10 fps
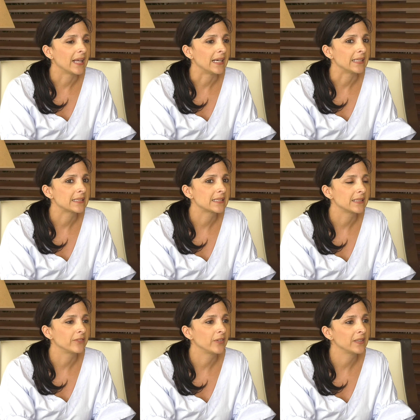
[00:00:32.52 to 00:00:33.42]
that,
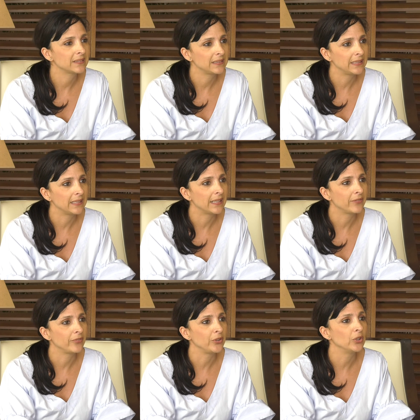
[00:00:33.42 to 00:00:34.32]
firstly,
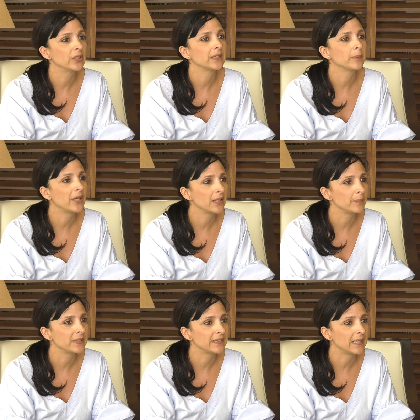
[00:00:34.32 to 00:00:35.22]
if you look at the
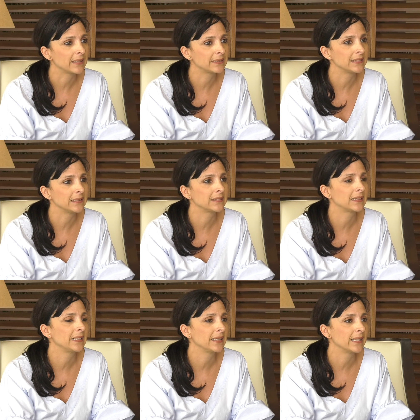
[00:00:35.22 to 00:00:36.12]
Parliament Act, it's
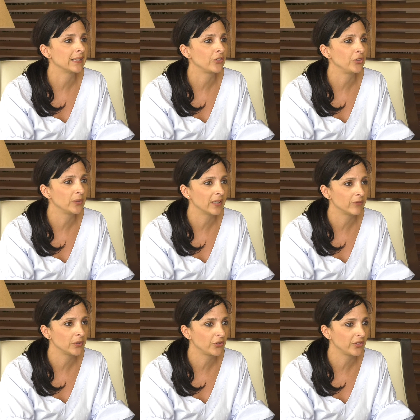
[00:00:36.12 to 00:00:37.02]
clear that you get
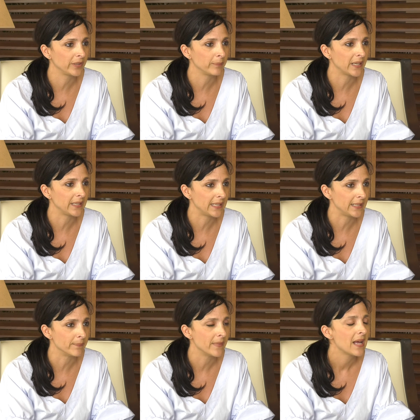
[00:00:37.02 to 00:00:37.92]
voted in by
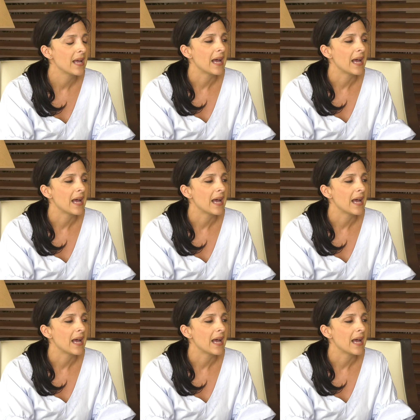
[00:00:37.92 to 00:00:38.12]
name,